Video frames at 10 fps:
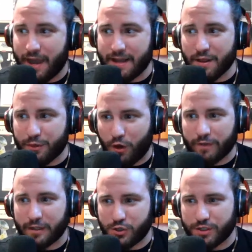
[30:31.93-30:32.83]
that
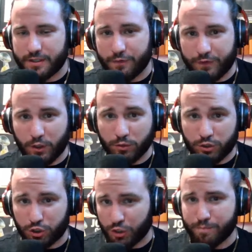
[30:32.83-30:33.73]
thought that Justin
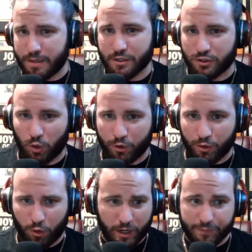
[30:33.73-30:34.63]
Fields shouldn't be the
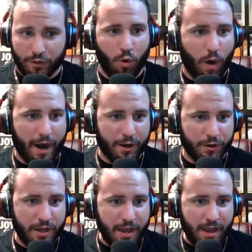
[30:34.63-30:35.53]
starter or even
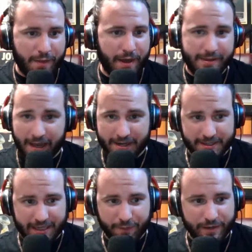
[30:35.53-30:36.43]
acquired, that
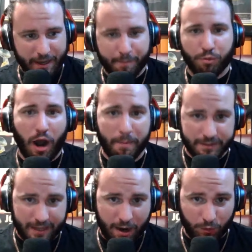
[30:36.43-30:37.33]
that is giving him
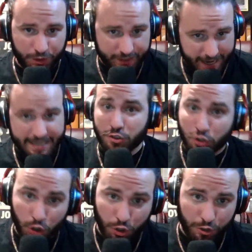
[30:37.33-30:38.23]
props now or saying
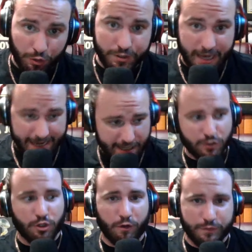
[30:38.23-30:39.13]
he's good or saying he
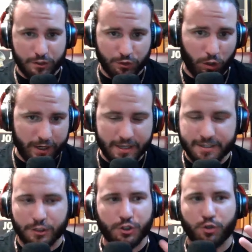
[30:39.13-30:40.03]
deserves to start.
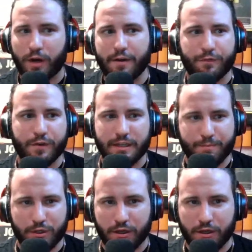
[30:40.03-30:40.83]
And it's such a great feeling